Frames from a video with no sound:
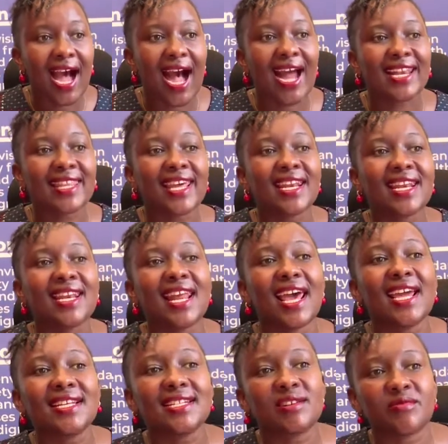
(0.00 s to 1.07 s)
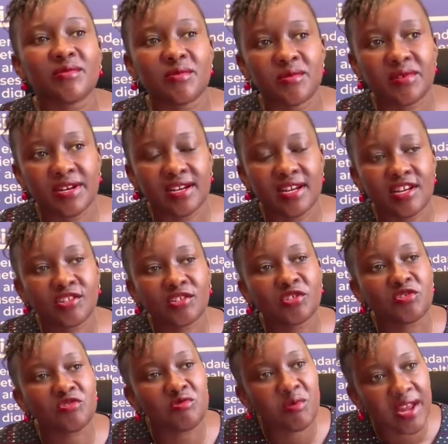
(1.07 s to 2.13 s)
and then later on
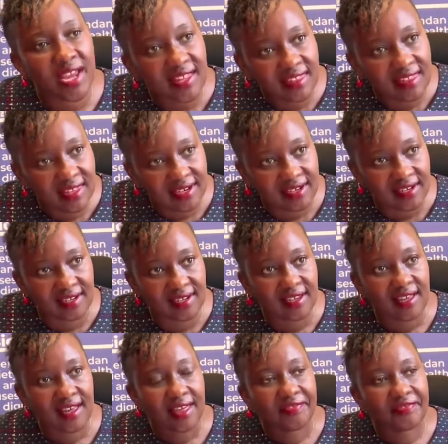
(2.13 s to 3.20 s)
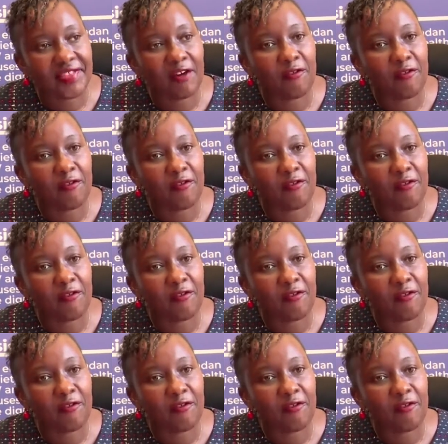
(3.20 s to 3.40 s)
strengthened the